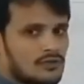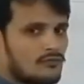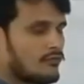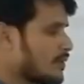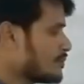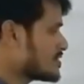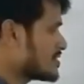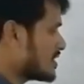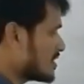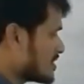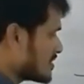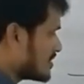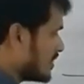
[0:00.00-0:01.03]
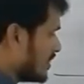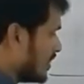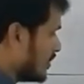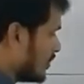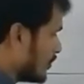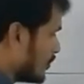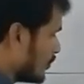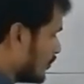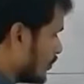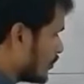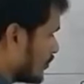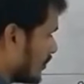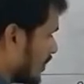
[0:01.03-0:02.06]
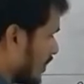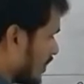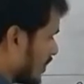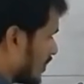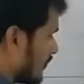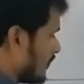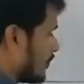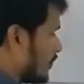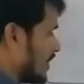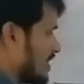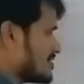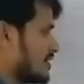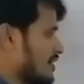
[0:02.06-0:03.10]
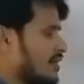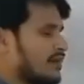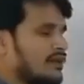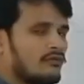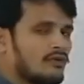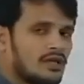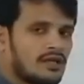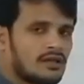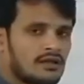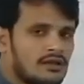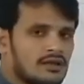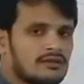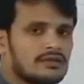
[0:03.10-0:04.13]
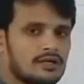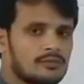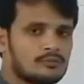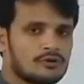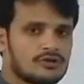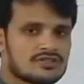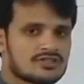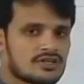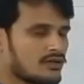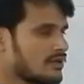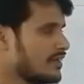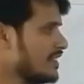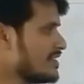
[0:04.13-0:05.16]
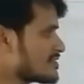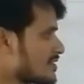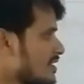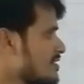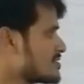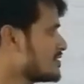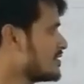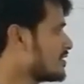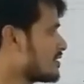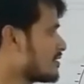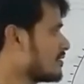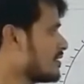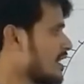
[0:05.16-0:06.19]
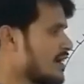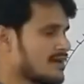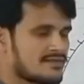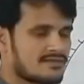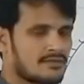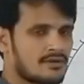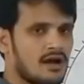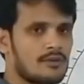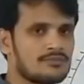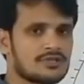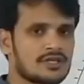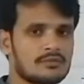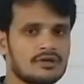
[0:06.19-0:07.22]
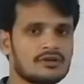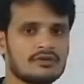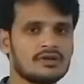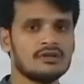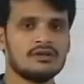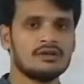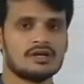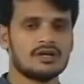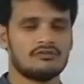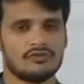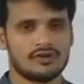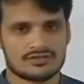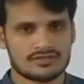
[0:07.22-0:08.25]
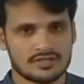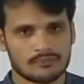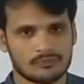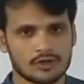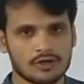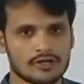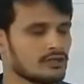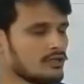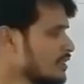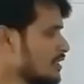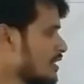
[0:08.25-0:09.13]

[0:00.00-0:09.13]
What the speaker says: from 16 to 29, if you are placing anywhere, that position is considered as object between F and C. Got it?